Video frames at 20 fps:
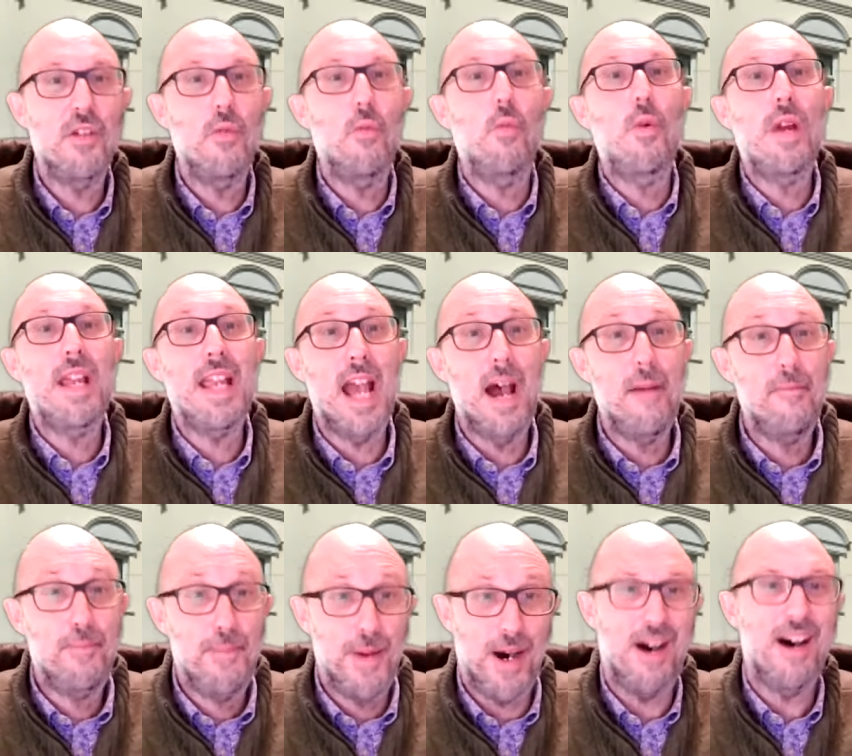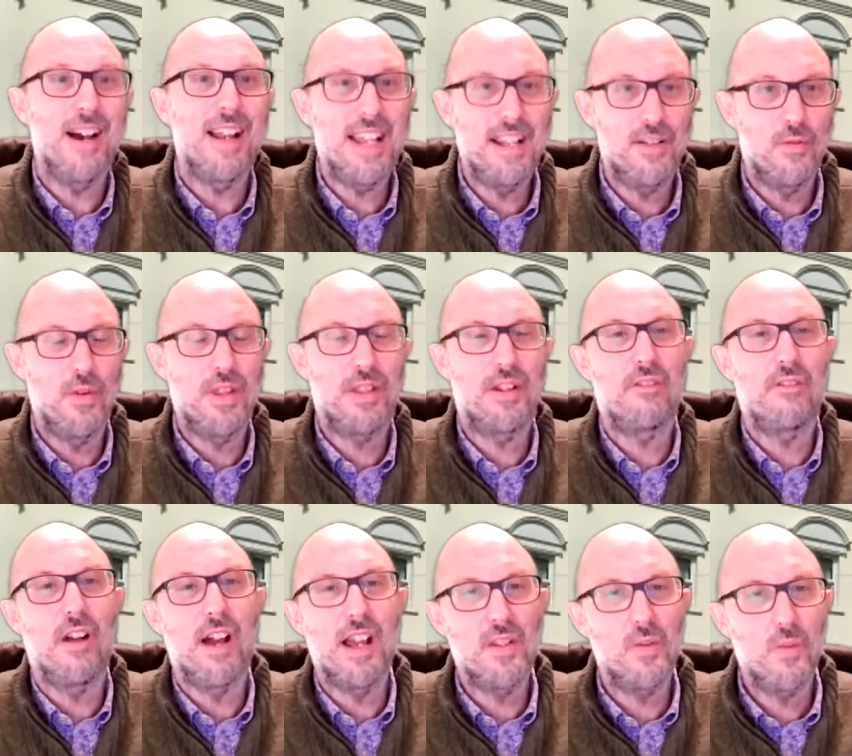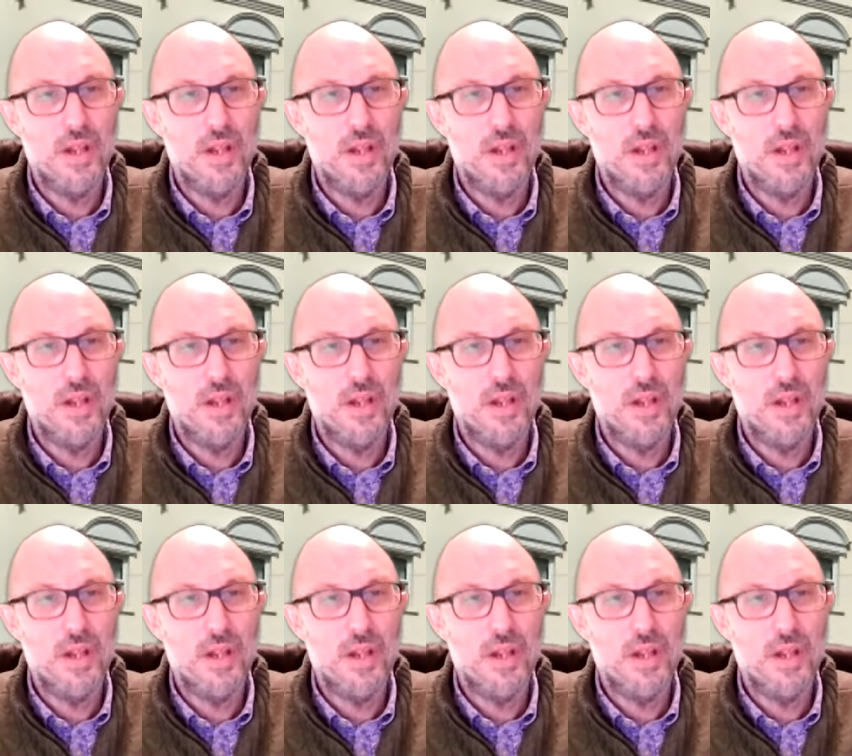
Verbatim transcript: that we abide with Christ,